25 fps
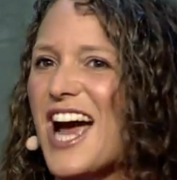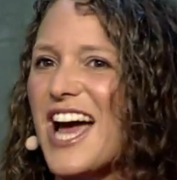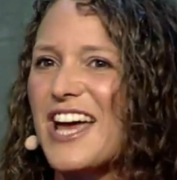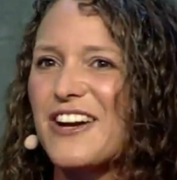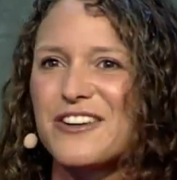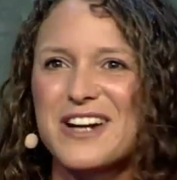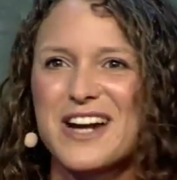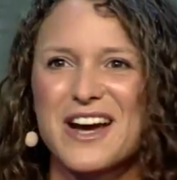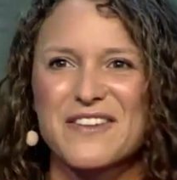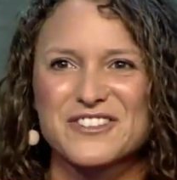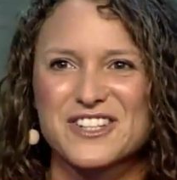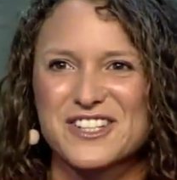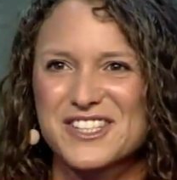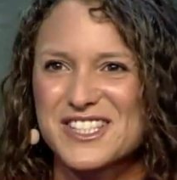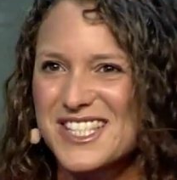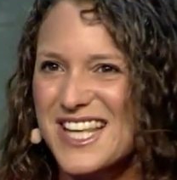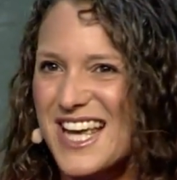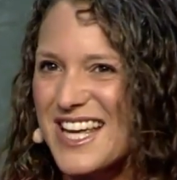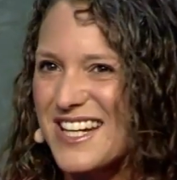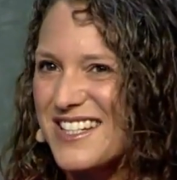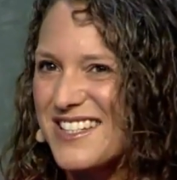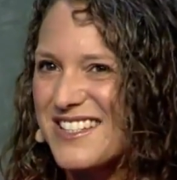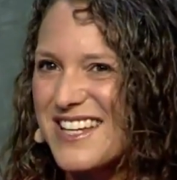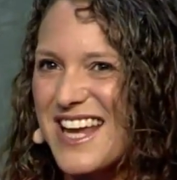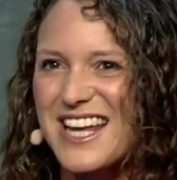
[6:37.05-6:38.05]
I don't have to
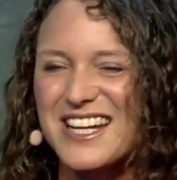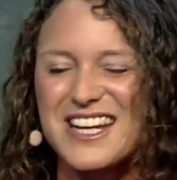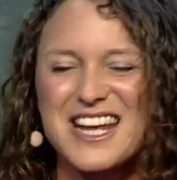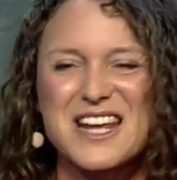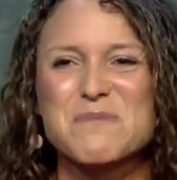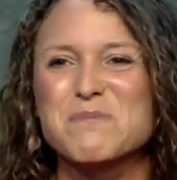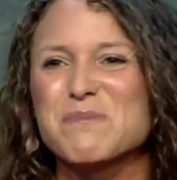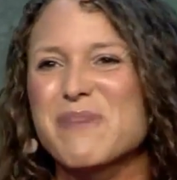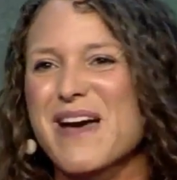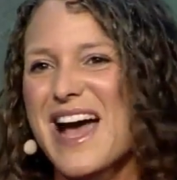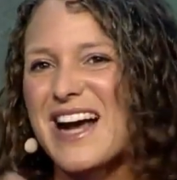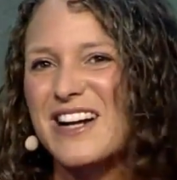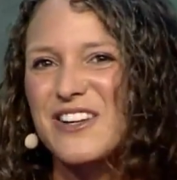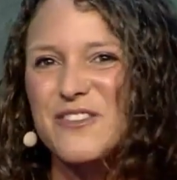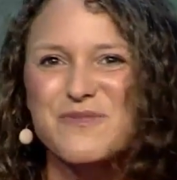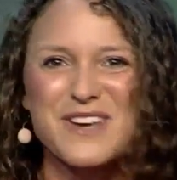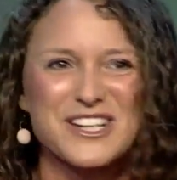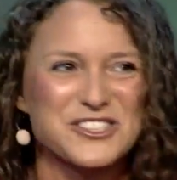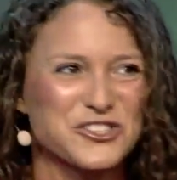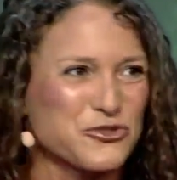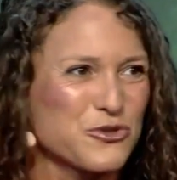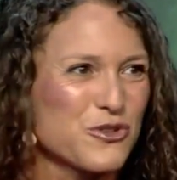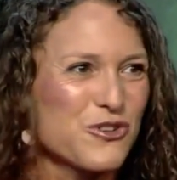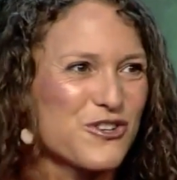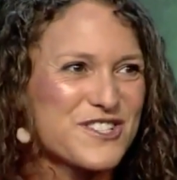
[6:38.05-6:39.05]
send 10 impact
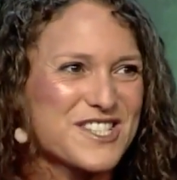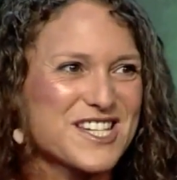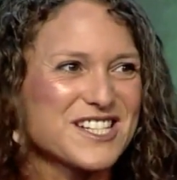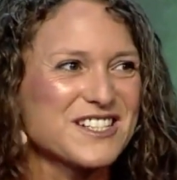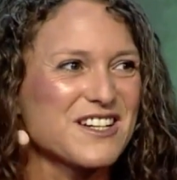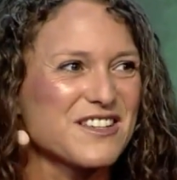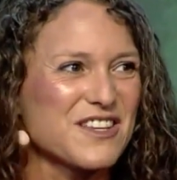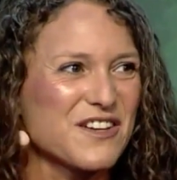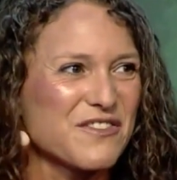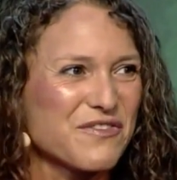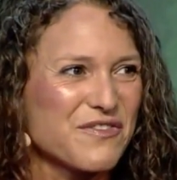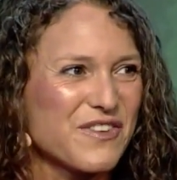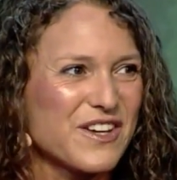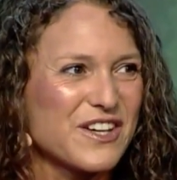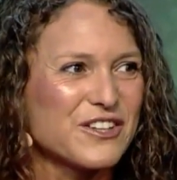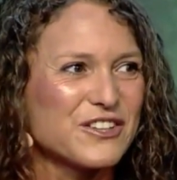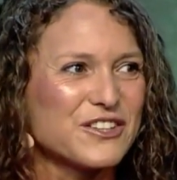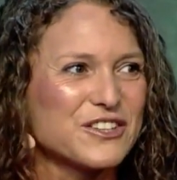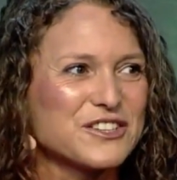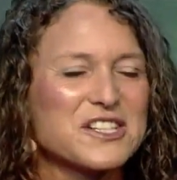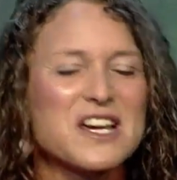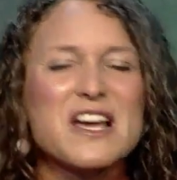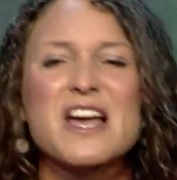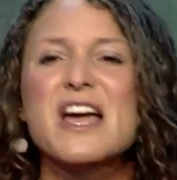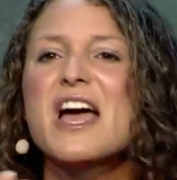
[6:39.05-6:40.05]
measurers into the
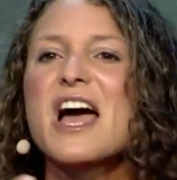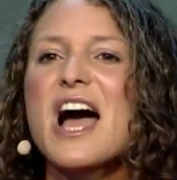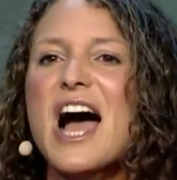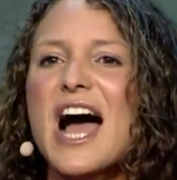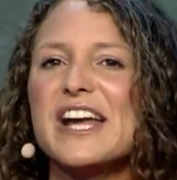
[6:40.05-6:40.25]
field.